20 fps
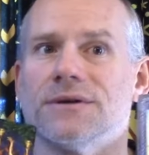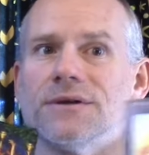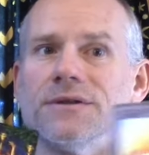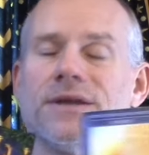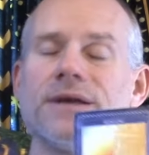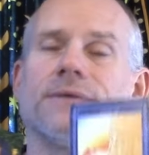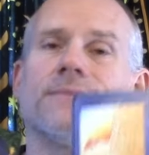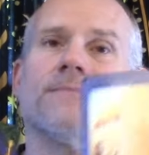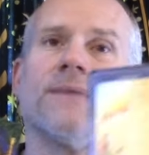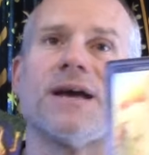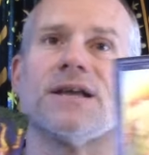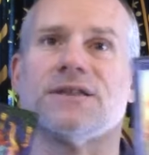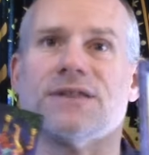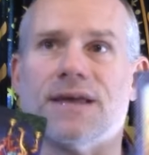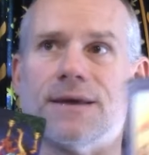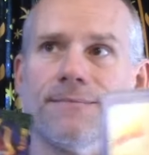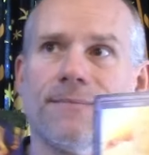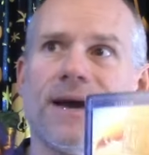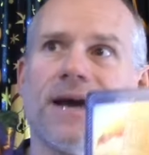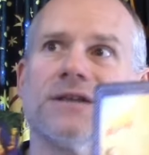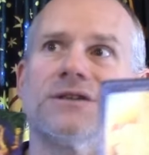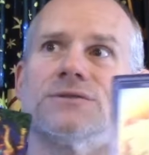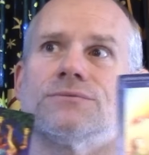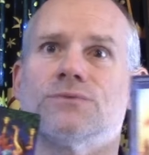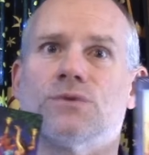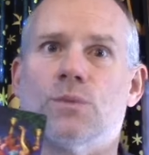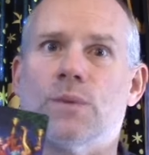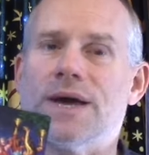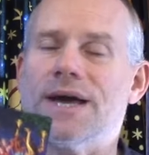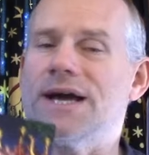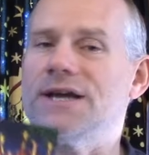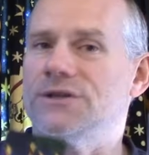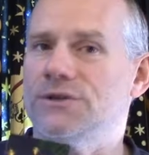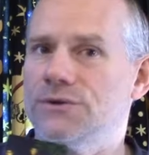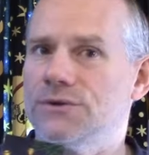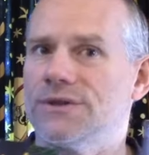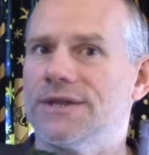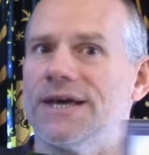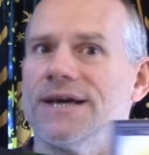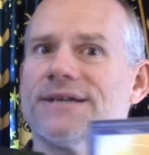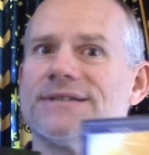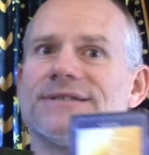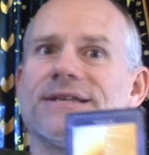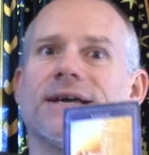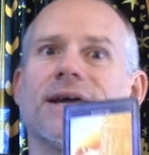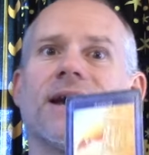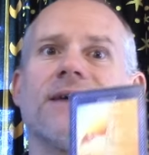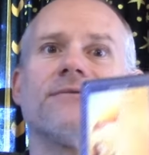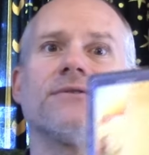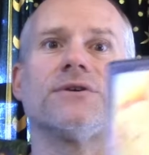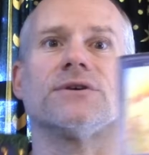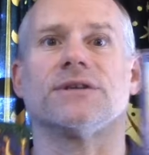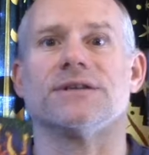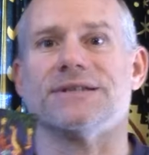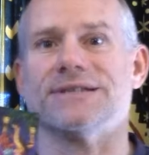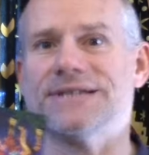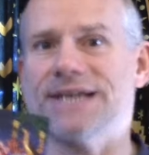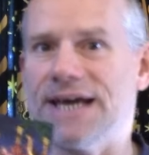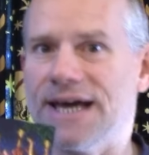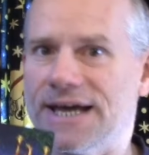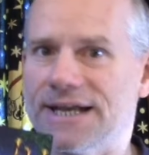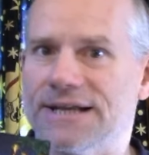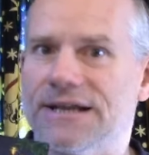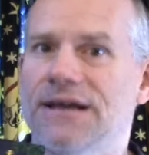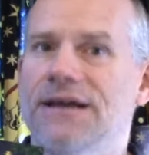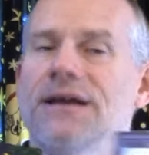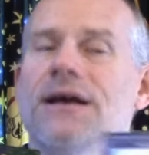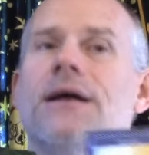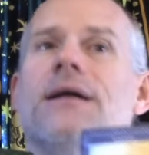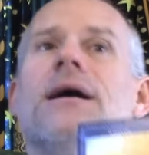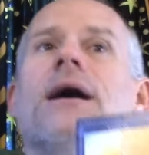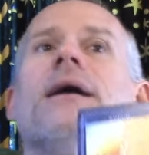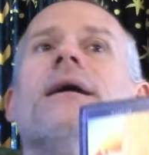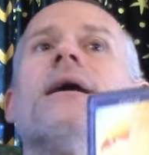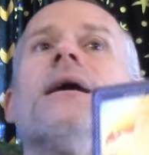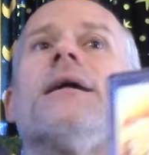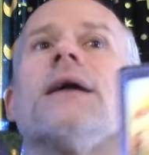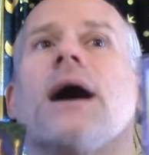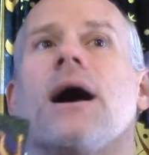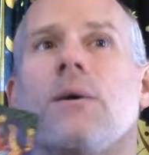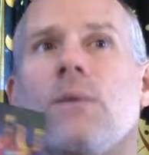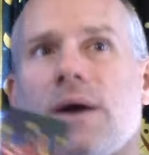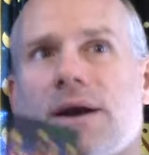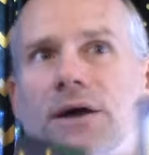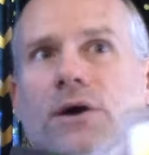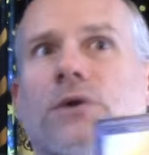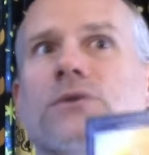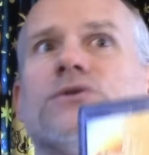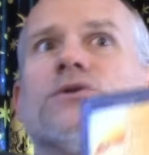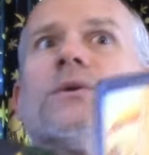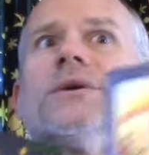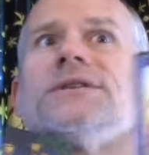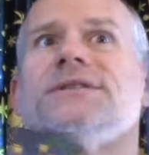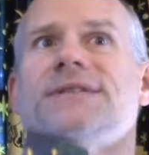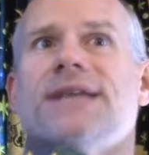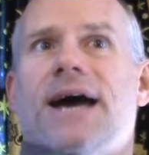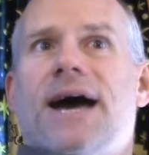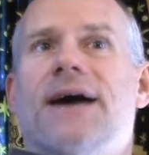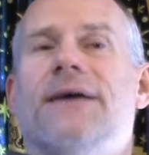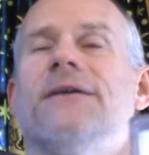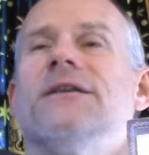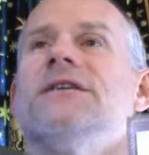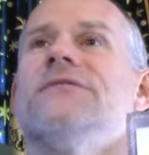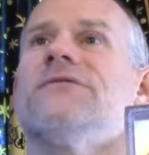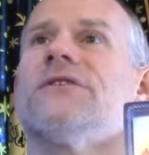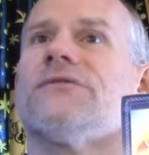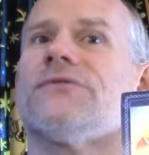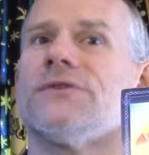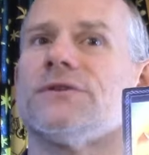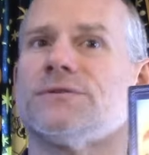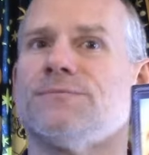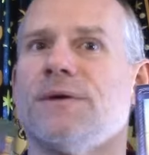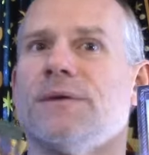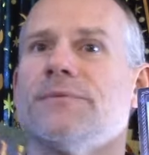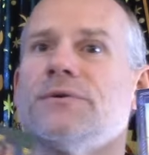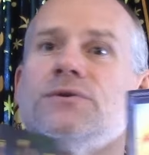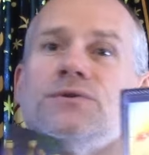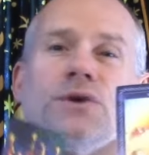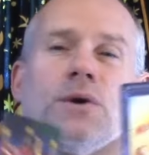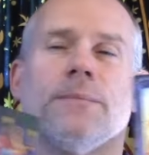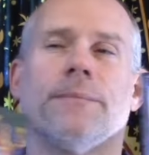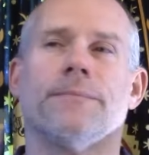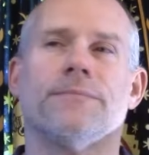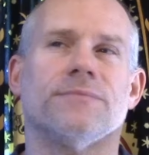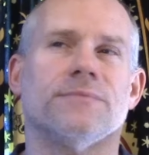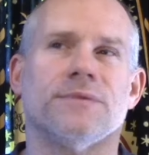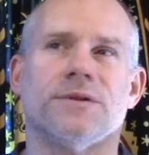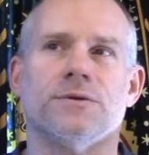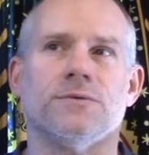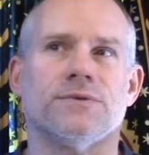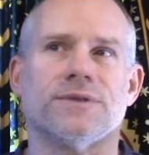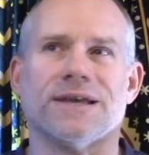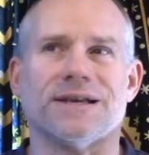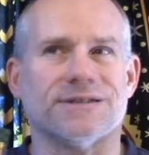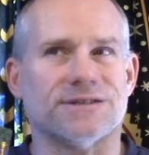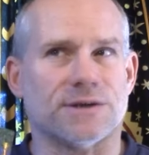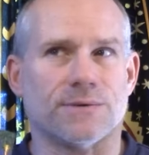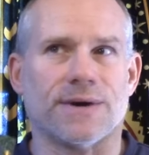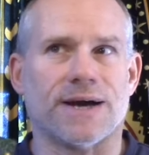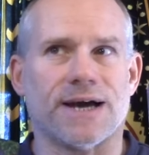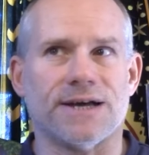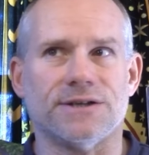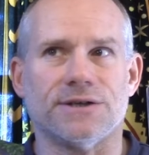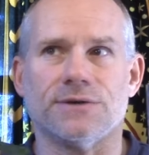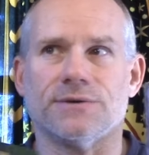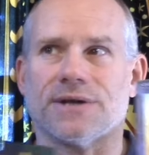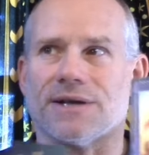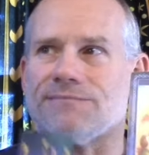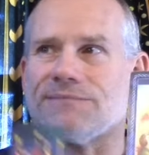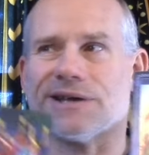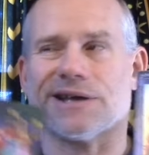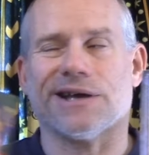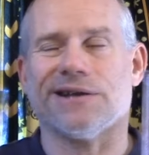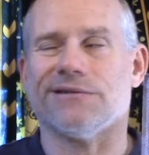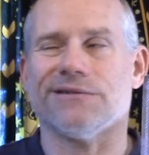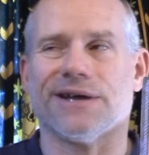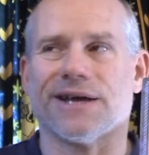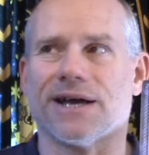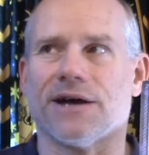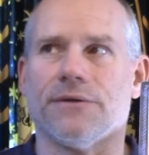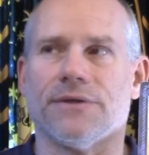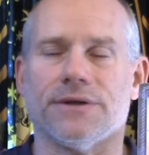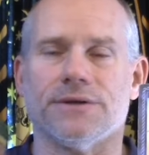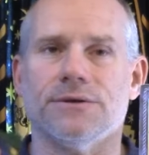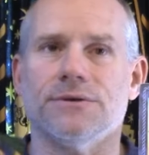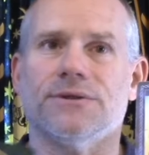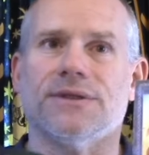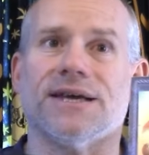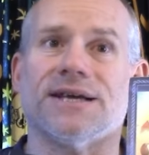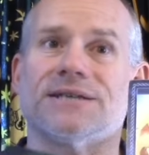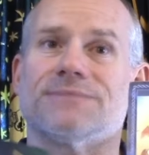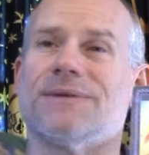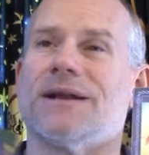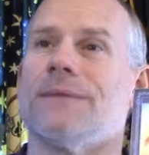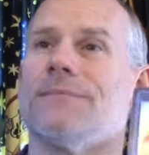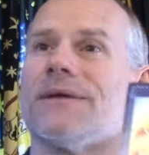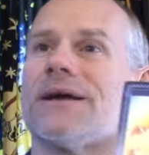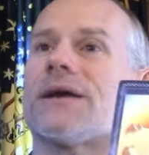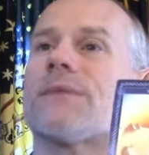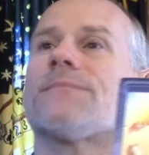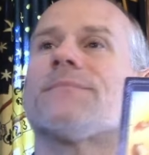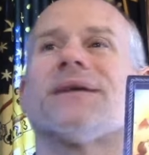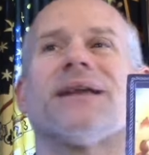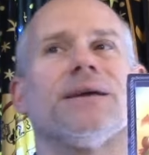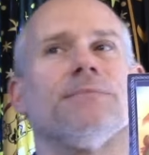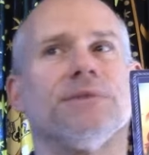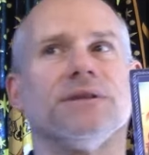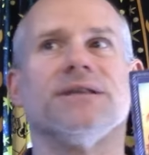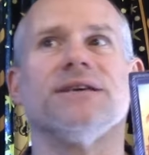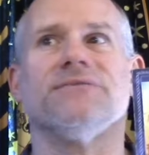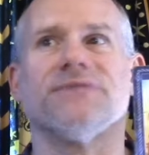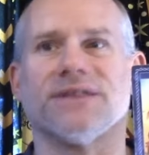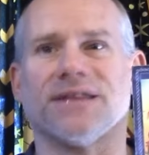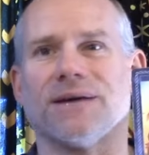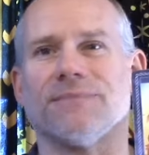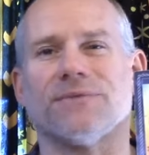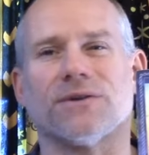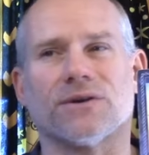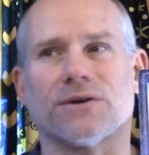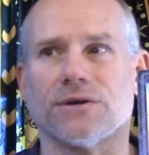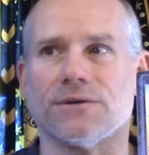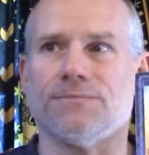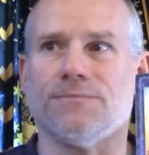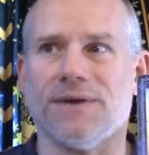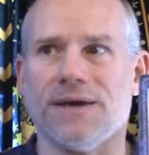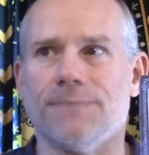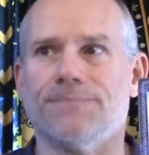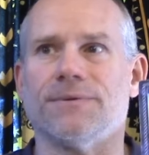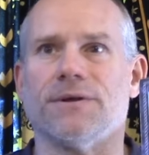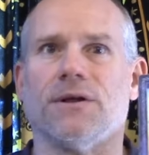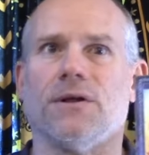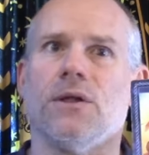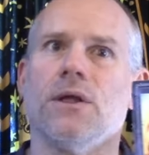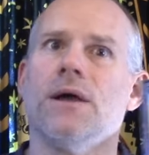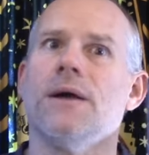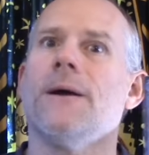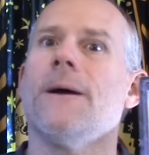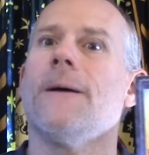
They, ma they match the way I do things. They have good intent. I want to go towards that. And even if there's people who don't do things the way I do, and I'm like, I don't like how they do things, but I'm like, but I believe in them. They're good people.